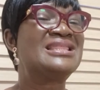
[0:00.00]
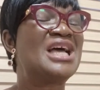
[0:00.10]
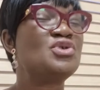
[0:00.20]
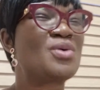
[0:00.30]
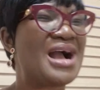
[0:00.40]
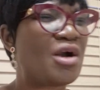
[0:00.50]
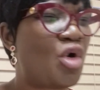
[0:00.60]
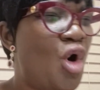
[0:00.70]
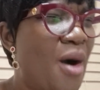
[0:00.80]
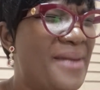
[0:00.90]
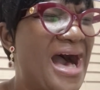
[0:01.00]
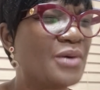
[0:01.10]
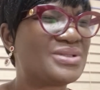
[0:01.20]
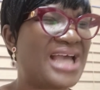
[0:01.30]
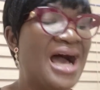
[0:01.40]
that you can come
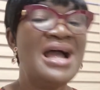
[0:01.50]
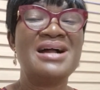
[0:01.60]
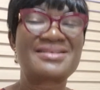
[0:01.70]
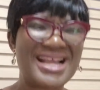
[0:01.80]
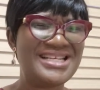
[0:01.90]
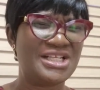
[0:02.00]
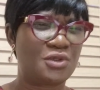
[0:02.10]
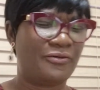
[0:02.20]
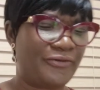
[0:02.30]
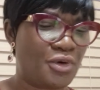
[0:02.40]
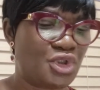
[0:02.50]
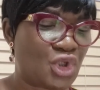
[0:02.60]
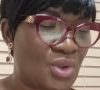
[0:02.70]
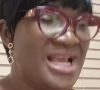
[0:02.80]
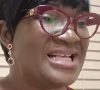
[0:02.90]
out uh, ready to
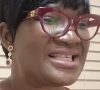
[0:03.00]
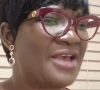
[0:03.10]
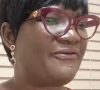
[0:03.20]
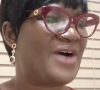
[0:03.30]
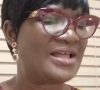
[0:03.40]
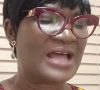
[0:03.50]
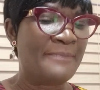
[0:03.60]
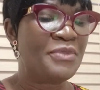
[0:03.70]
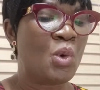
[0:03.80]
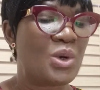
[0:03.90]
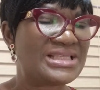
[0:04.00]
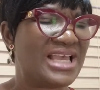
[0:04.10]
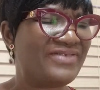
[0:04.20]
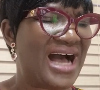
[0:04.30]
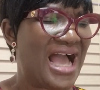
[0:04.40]
function. Say, Father,
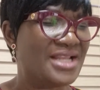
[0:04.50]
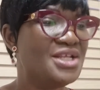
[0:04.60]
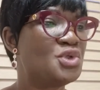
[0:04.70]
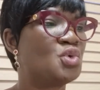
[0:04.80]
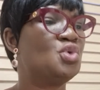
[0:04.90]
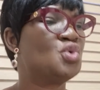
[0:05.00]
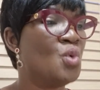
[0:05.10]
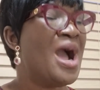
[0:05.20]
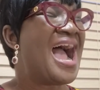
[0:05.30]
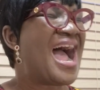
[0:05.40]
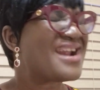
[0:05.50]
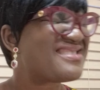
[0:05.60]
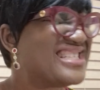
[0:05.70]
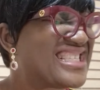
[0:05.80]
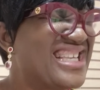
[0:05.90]
whatever I need to do, I
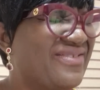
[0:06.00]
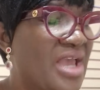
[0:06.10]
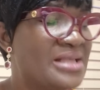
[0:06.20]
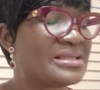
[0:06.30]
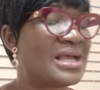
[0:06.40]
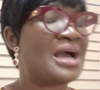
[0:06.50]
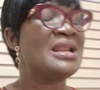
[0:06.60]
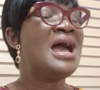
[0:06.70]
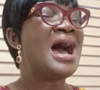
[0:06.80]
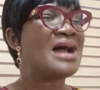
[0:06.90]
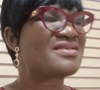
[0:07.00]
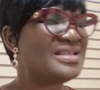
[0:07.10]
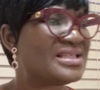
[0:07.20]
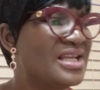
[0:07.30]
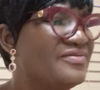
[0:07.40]
receive insight, I
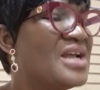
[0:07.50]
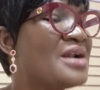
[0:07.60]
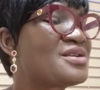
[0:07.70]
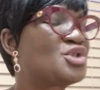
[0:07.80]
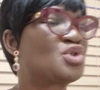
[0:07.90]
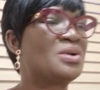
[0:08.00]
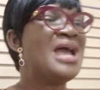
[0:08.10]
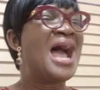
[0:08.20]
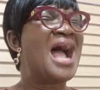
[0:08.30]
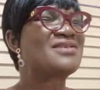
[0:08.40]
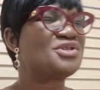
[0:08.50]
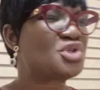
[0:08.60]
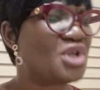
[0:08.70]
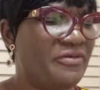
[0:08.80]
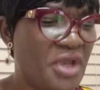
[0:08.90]
receive direction, I
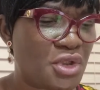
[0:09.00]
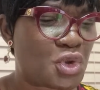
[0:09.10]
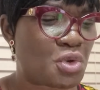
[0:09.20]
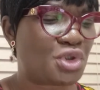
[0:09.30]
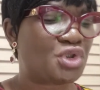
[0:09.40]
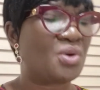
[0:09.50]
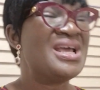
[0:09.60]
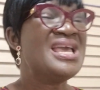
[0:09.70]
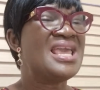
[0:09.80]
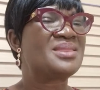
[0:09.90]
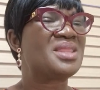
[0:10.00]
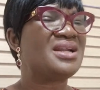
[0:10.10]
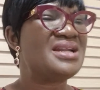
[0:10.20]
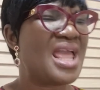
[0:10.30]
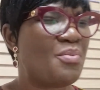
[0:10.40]
receive instruction. In
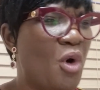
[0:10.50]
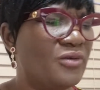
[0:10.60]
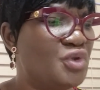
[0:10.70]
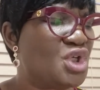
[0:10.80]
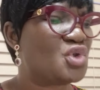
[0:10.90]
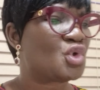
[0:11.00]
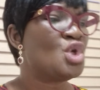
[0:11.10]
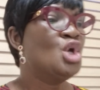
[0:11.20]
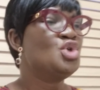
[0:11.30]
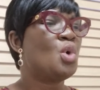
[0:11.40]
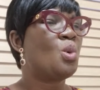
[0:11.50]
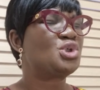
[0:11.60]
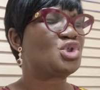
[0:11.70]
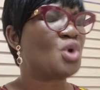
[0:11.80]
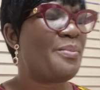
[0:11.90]
the name of Jesus, you
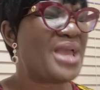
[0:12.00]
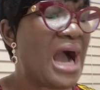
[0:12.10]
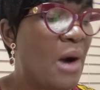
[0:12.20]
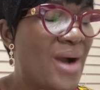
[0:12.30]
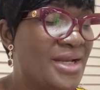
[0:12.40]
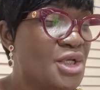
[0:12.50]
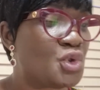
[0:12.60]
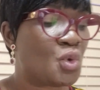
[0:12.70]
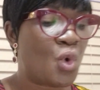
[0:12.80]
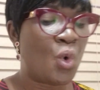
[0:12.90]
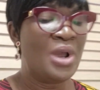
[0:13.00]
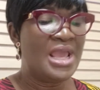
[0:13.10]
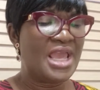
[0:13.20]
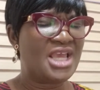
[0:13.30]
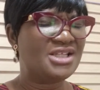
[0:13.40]
will show me how I need to go.
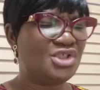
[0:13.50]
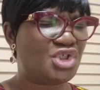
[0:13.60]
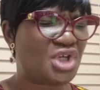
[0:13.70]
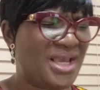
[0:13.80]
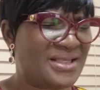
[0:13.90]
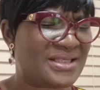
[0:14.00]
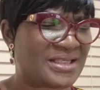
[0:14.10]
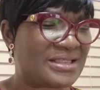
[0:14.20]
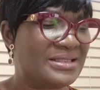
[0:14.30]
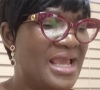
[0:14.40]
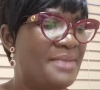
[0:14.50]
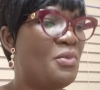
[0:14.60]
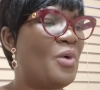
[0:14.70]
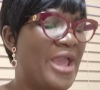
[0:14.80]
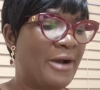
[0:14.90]
In Jesus'
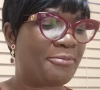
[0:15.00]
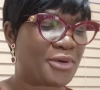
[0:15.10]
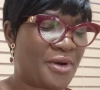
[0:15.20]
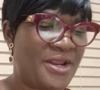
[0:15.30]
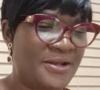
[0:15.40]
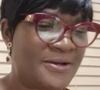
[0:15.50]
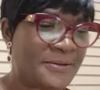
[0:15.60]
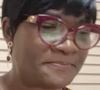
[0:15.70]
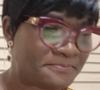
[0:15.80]
name, we have prayed.